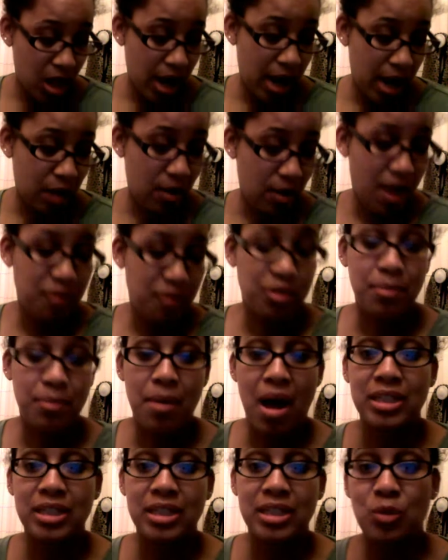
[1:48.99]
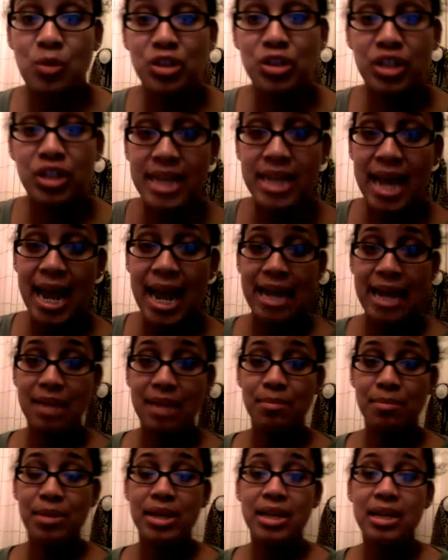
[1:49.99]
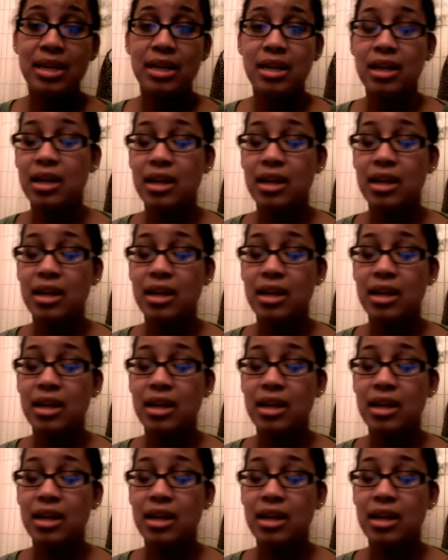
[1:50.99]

I don't have the box that originally came in.